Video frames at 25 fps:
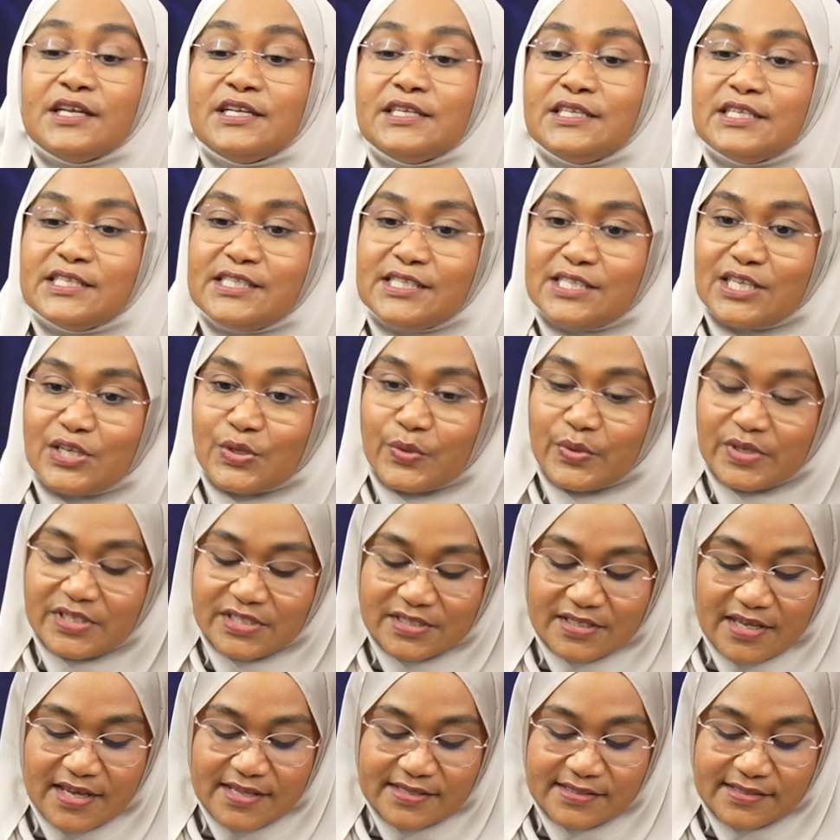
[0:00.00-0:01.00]

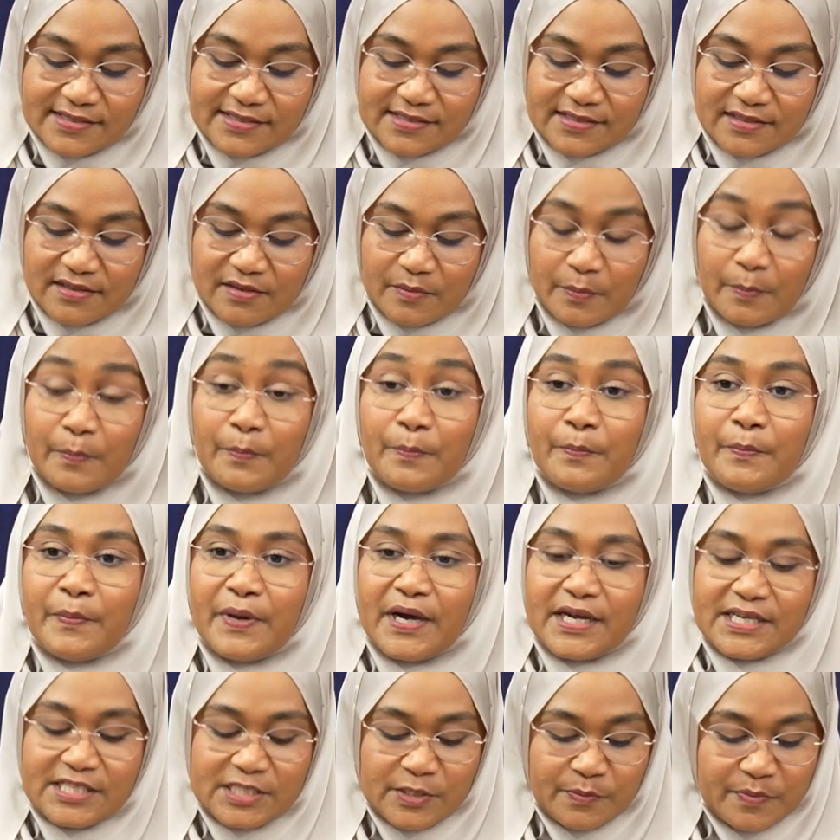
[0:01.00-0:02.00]
distinguished guests,
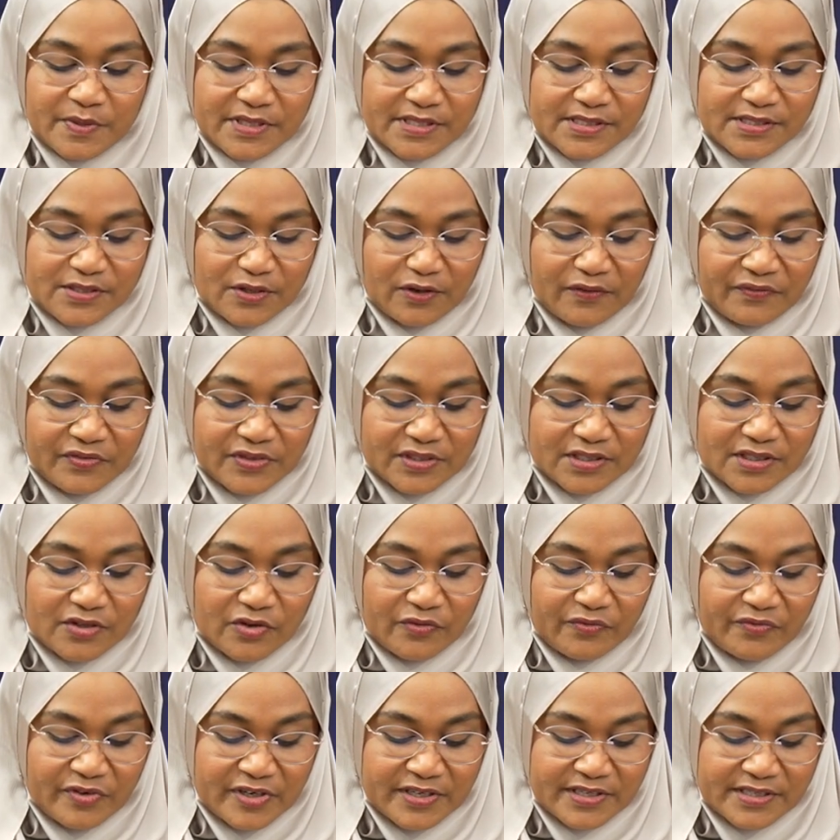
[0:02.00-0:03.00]
participants of the
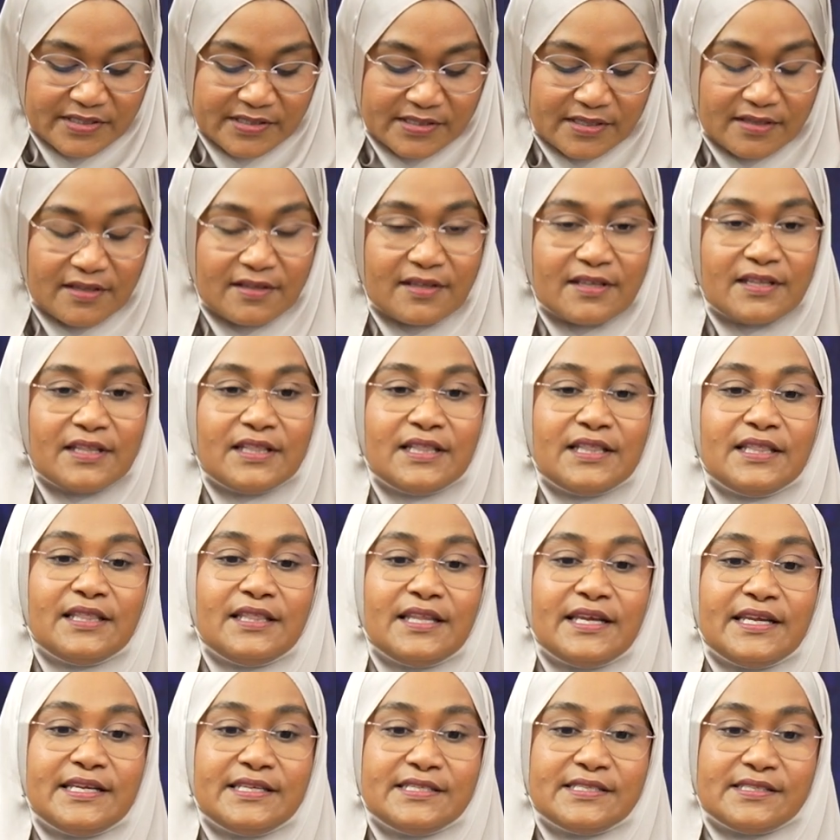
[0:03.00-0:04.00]
conference,
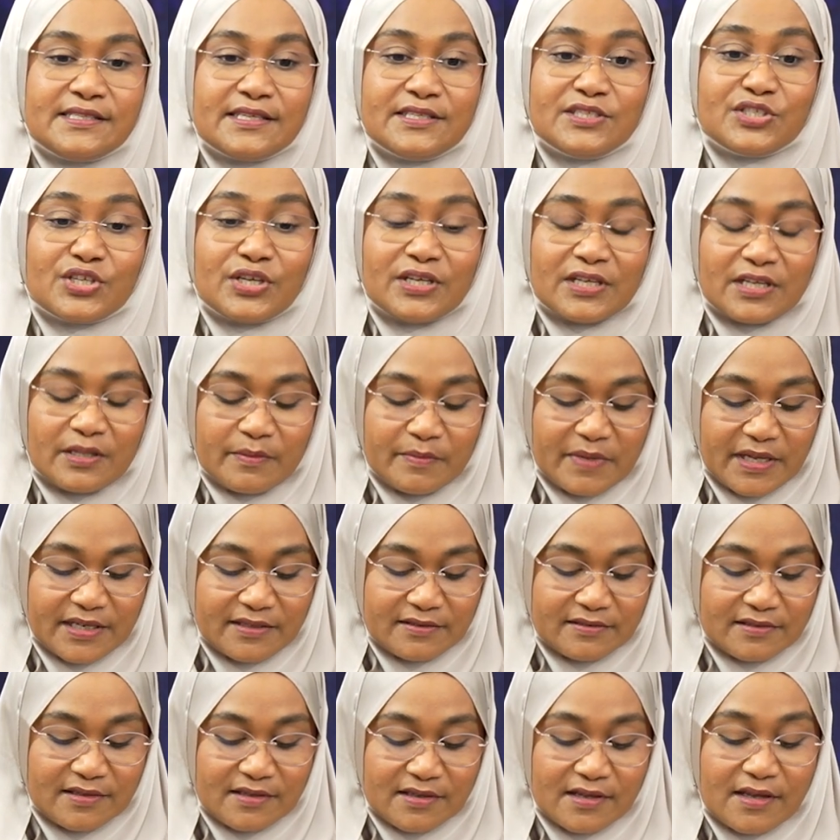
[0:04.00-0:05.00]
ladies and gentlemen,
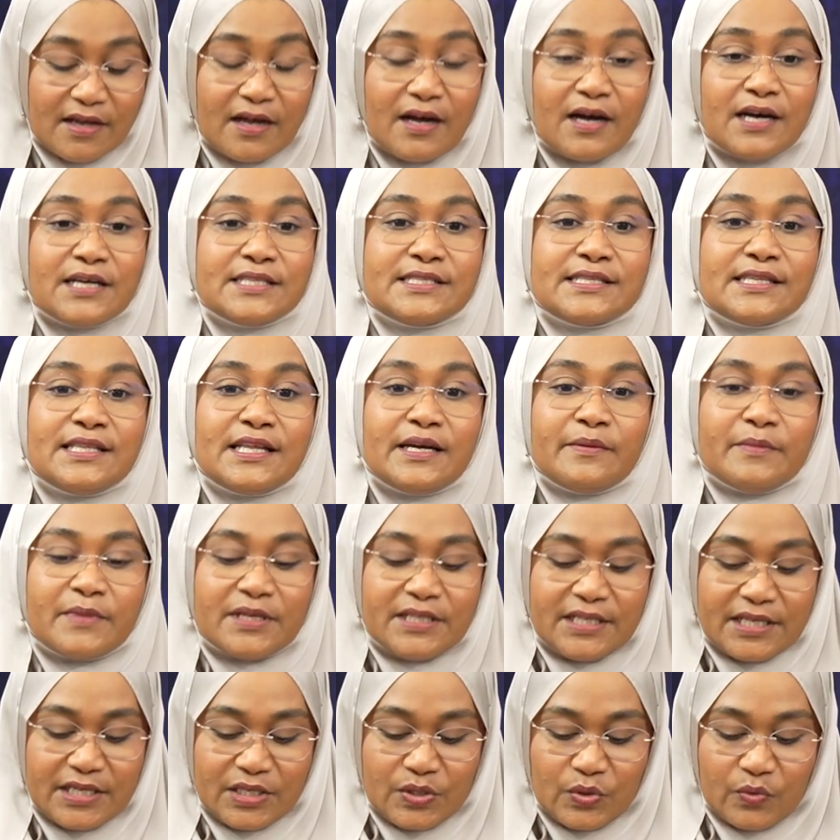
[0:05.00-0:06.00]
Assalamu
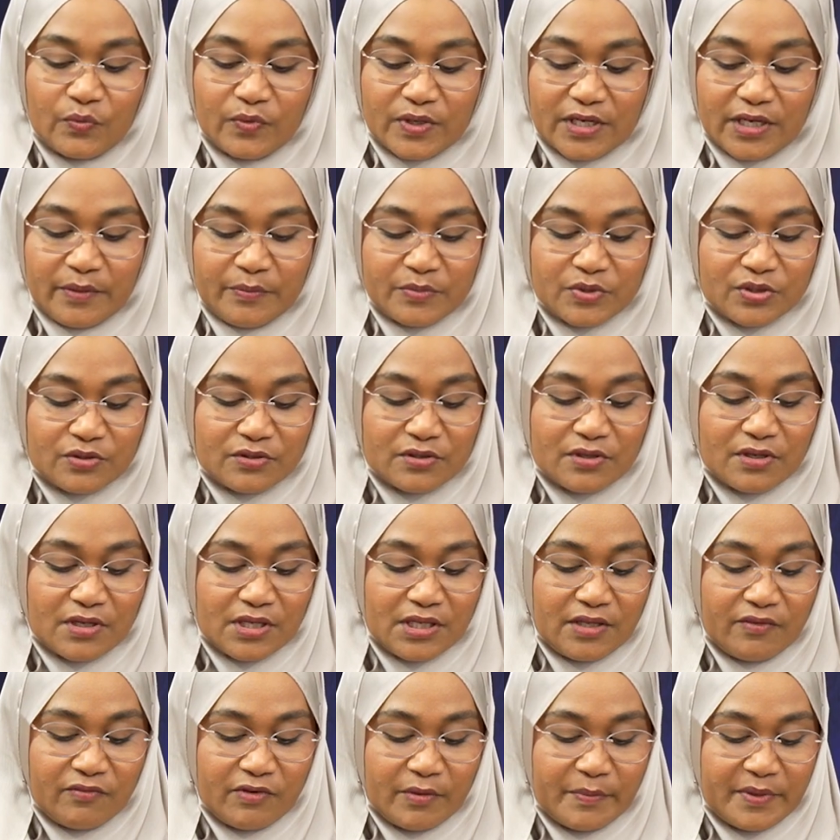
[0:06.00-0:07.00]
alaikum wa
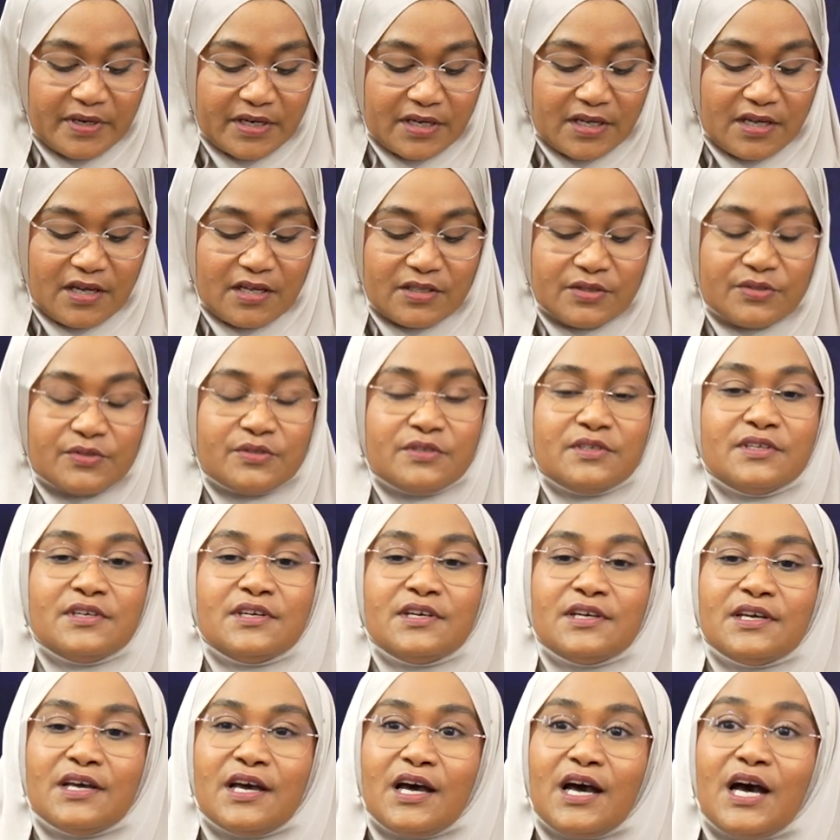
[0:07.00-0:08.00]
rahmatullahi wa barakatuh.
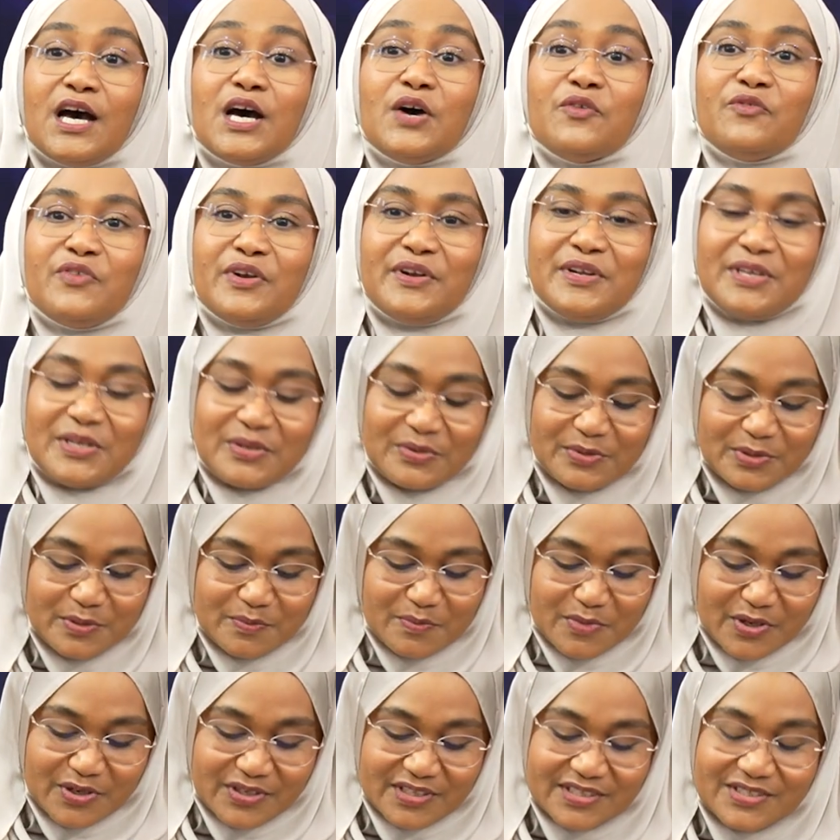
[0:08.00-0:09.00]
A very good
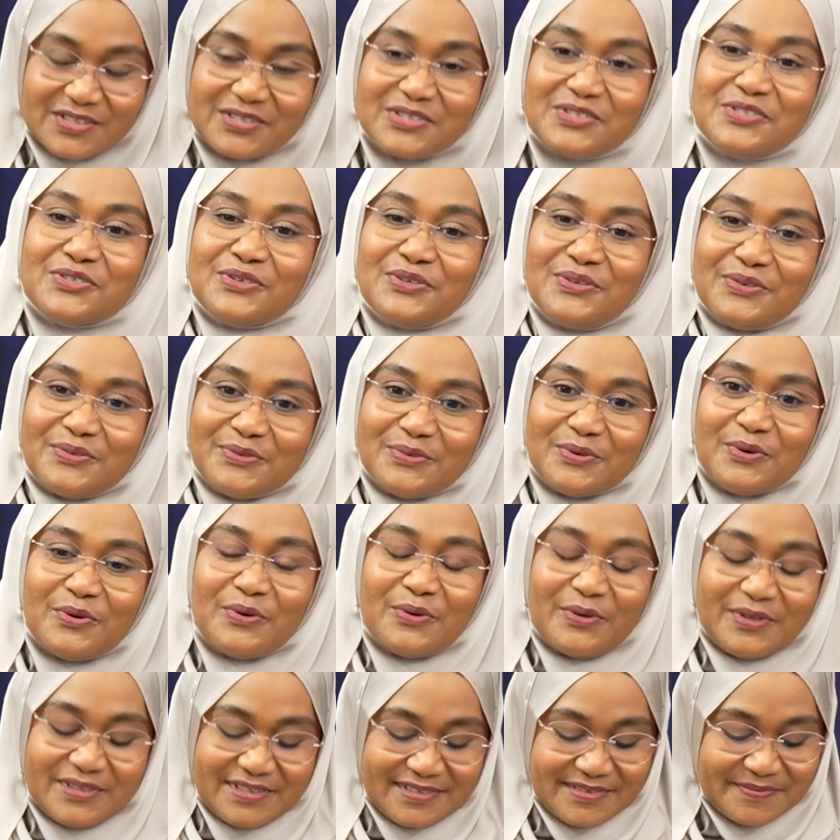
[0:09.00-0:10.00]
morning to you
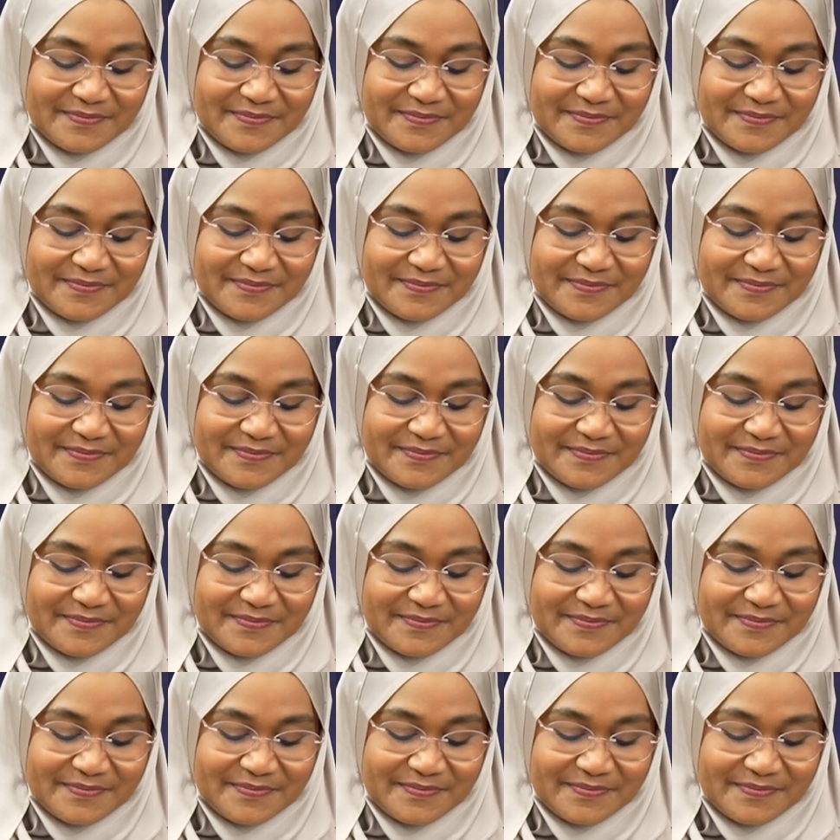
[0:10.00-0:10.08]
all.